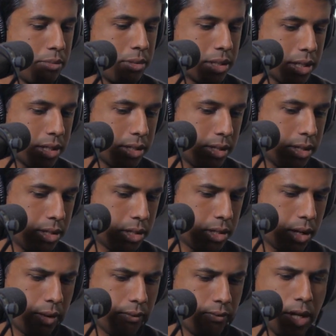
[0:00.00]
video generation,
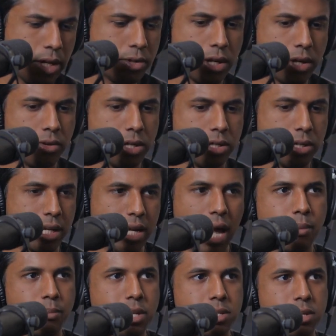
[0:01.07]
like animative,
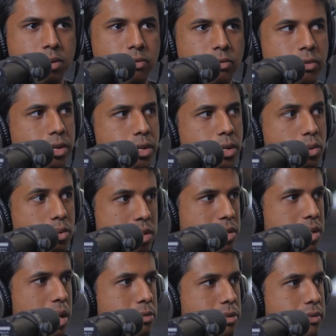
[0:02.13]
uses stable diffusion,
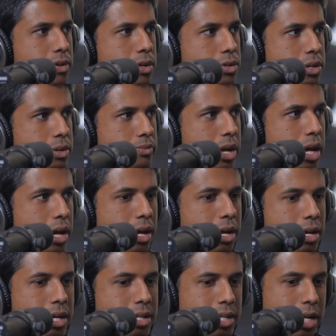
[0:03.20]
it's actually, you can just
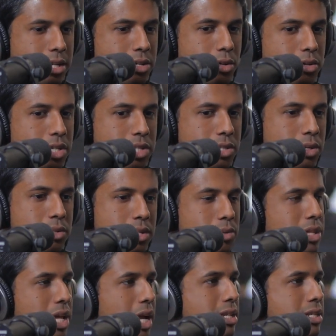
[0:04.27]
use it with any stable
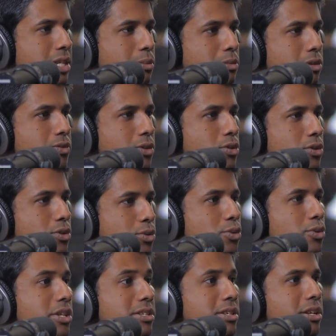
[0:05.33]
diffusion tool, essentially. So there are
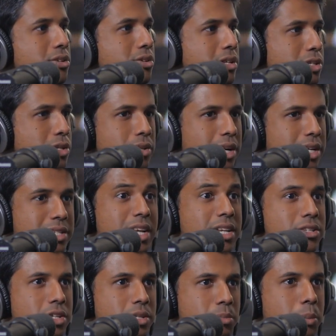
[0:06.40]
extensions people have
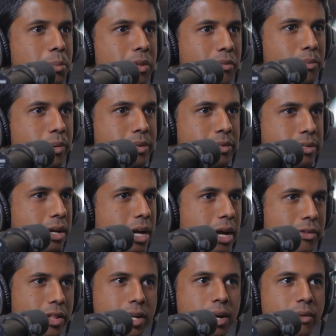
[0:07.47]
built, like Comfy
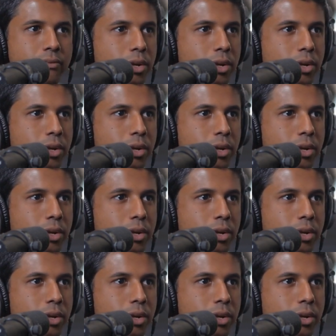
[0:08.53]
UI and